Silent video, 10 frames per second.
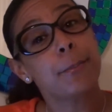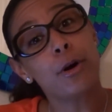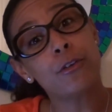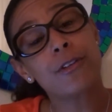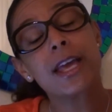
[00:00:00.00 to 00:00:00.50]

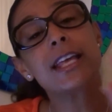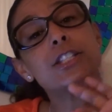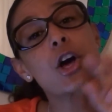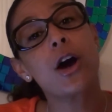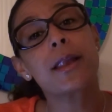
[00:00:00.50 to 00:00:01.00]
Poof, it's
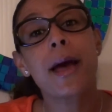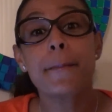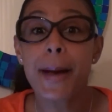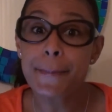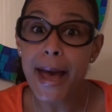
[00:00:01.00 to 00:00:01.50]
gone.
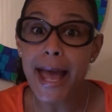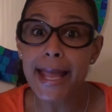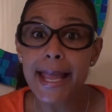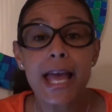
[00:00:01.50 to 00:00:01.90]
Bye-bye.